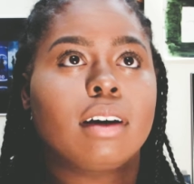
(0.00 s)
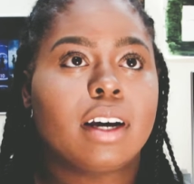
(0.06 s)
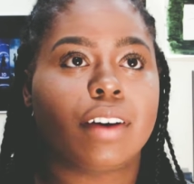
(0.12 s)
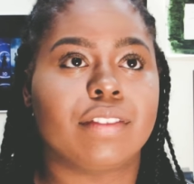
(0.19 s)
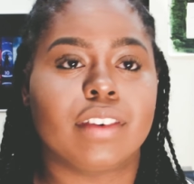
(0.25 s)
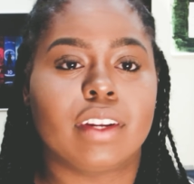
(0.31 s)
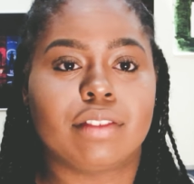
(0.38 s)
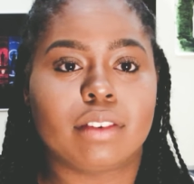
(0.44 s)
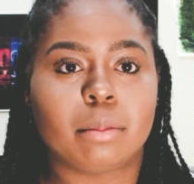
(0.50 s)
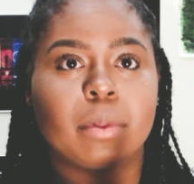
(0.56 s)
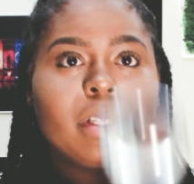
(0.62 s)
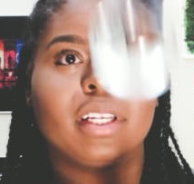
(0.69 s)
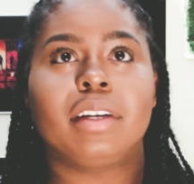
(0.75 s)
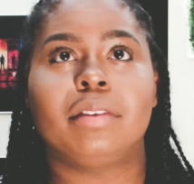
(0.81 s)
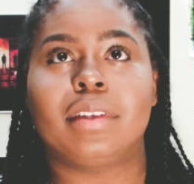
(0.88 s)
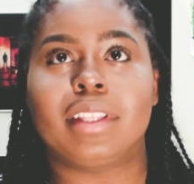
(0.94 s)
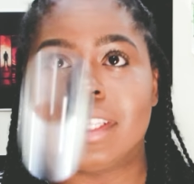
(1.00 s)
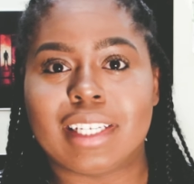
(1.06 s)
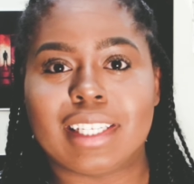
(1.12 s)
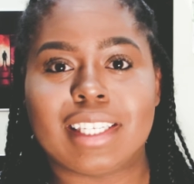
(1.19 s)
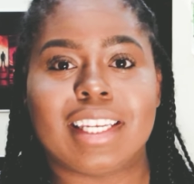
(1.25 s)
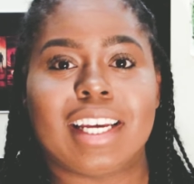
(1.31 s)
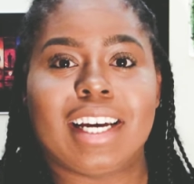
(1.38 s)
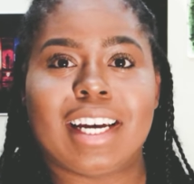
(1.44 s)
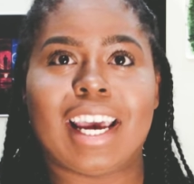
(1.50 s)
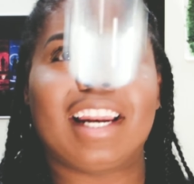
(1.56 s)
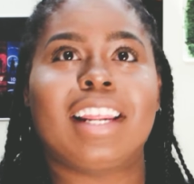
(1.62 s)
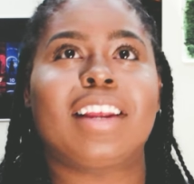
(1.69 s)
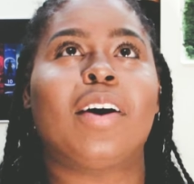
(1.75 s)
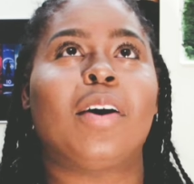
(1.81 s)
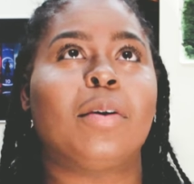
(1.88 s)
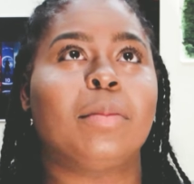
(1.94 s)
I've never played with this, and
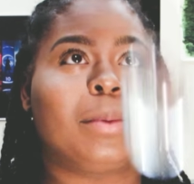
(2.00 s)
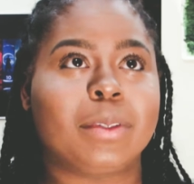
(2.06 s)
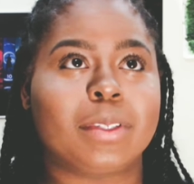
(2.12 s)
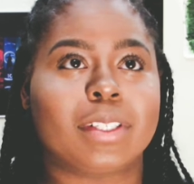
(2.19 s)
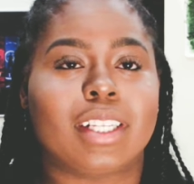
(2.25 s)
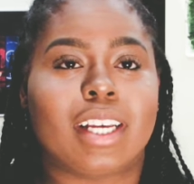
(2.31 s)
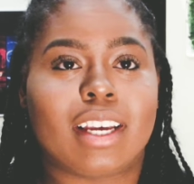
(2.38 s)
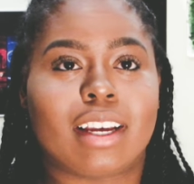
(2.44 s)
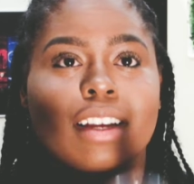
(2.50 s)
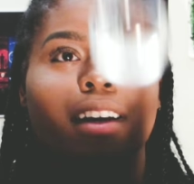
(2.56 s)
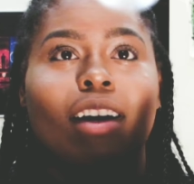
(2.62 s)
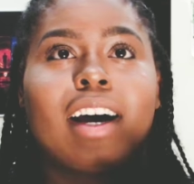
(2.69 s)
it almost I